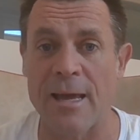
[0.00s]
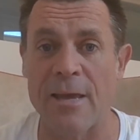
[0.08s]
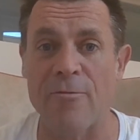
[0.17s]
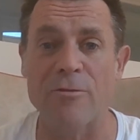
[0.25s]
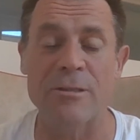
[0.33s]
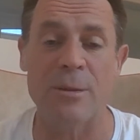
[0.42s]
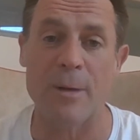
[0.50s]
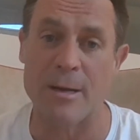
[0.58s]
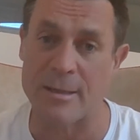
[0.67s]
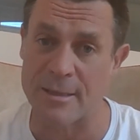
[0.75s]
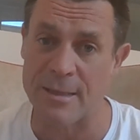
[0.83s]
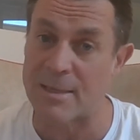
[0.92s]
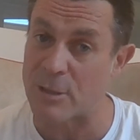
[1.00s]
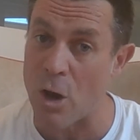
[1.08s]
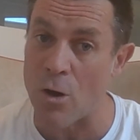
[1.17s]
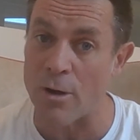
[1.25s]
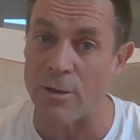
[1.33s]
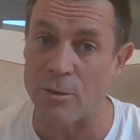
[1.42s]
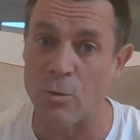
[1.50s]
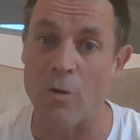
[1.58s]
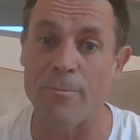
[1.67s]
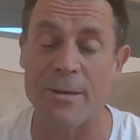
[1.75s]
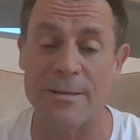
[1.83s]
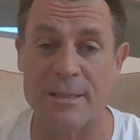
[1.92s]
if someone has only
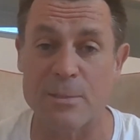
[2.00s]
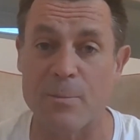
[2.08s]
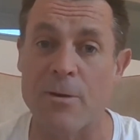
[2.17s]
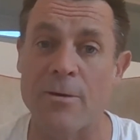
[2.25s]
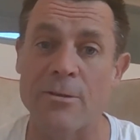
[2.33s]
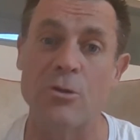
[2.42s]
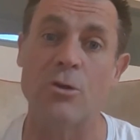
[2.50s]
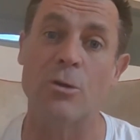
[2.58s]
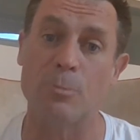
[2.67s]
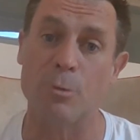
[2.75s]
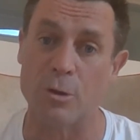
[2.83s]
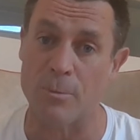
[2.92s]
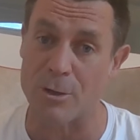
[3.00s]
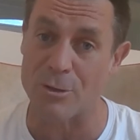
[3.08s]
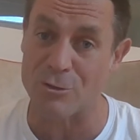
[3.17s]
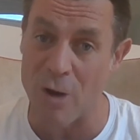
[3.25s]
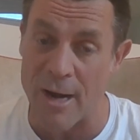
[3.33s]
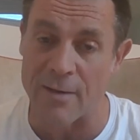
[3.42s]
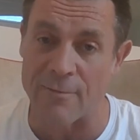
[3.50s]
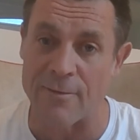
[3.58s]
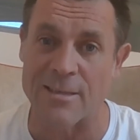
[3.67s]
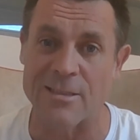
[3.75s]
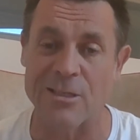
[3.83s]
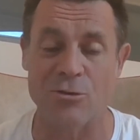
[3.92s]
12 months experience, you can put them on a training
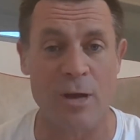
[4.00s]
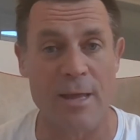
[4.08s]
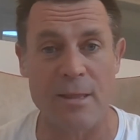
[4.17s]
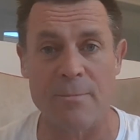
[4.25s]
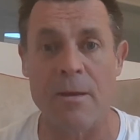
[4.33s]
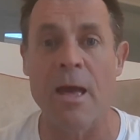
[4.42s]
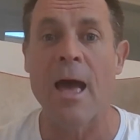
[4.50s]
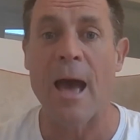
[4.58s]
visa, train them,